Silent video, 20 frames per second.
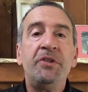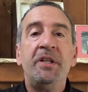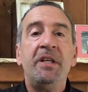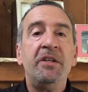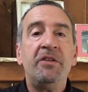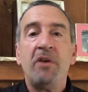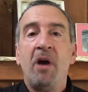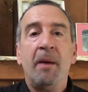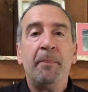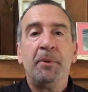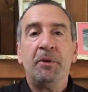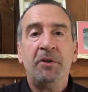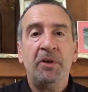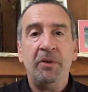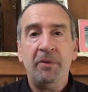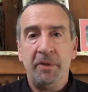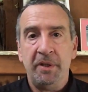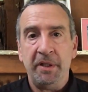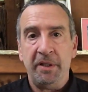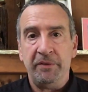these
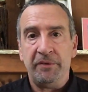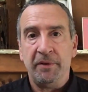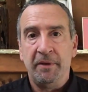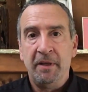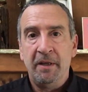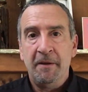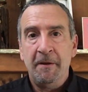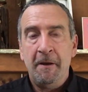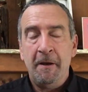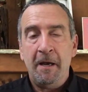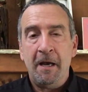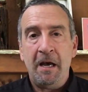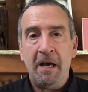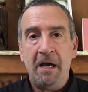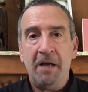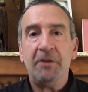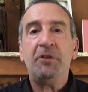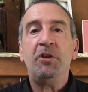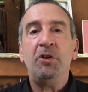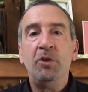opportunities
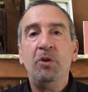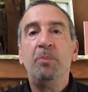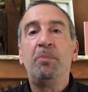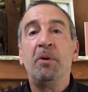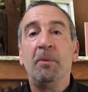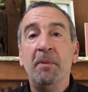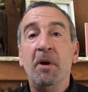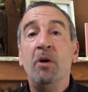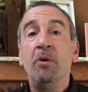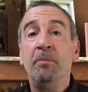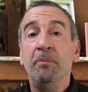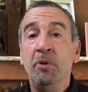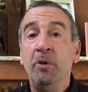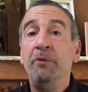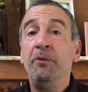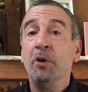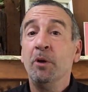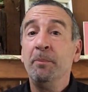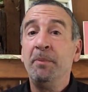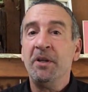to promote and
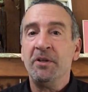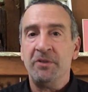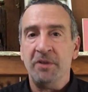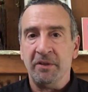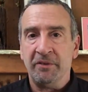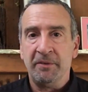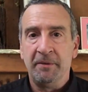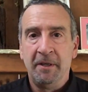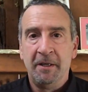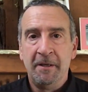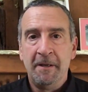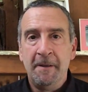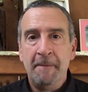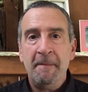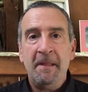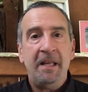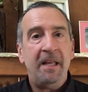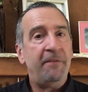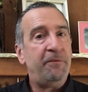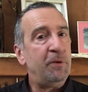move your business.
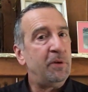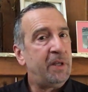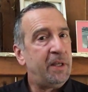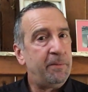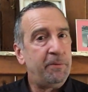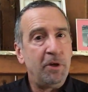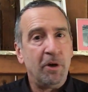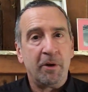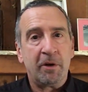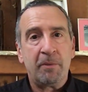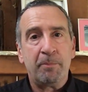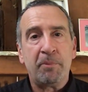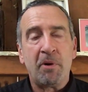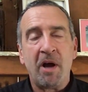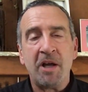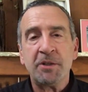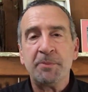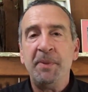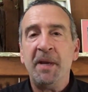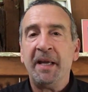If your
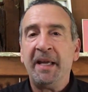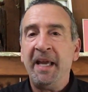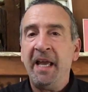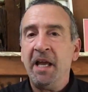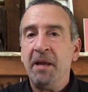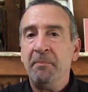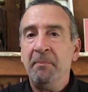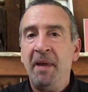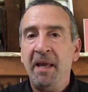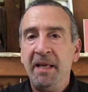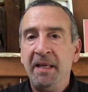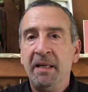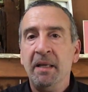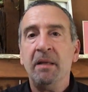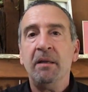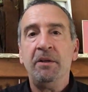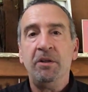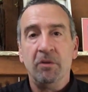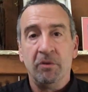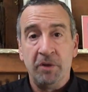prospect can't make
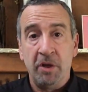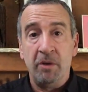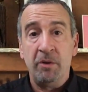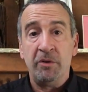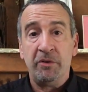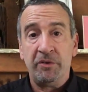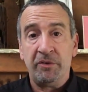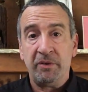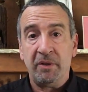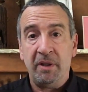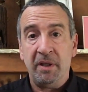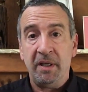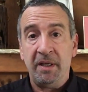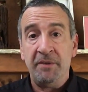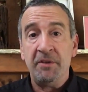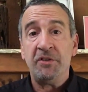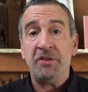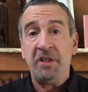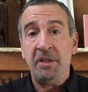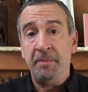it, you'll notice in
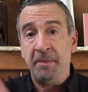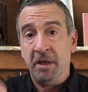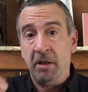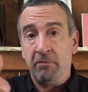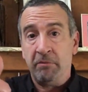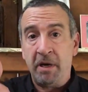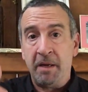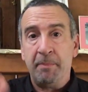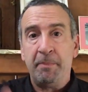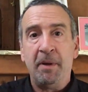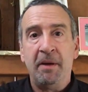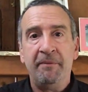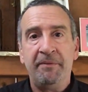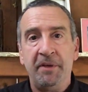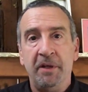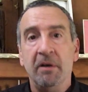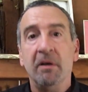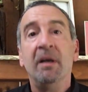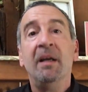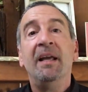this email right above
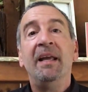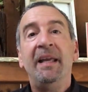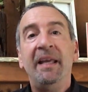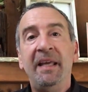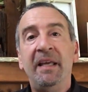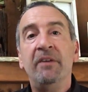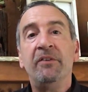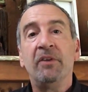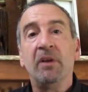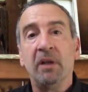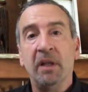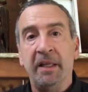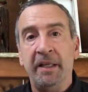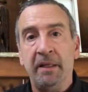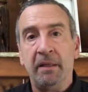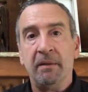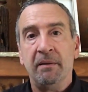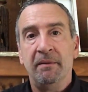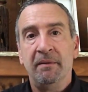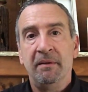here is a link